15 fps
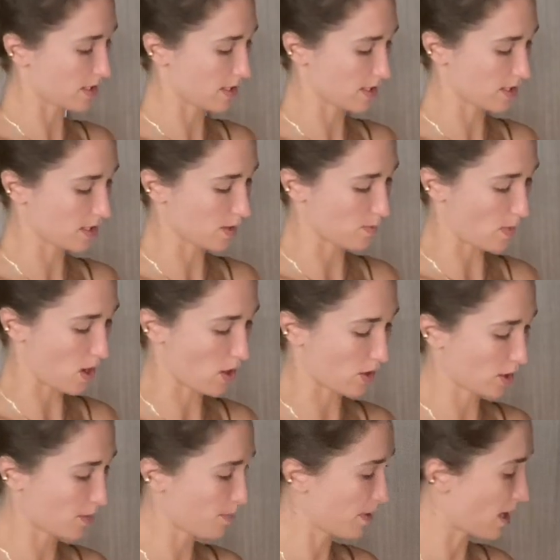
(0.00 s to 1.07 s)
in a
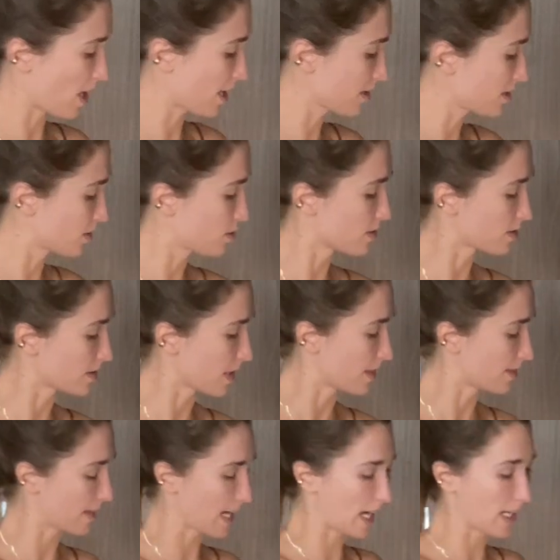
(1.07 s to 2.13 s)
smaller pot to just
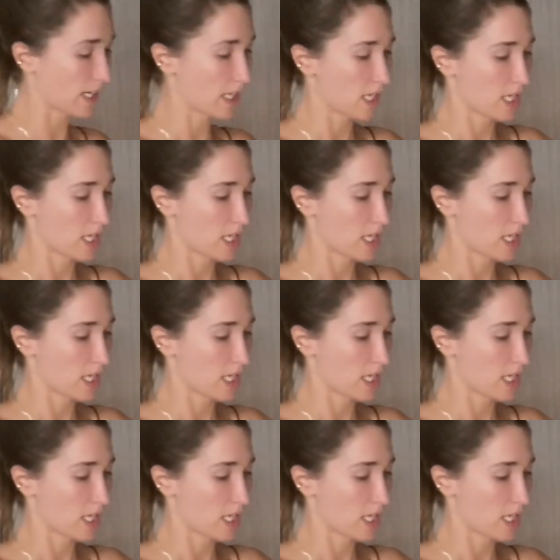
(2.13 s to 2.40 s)
let that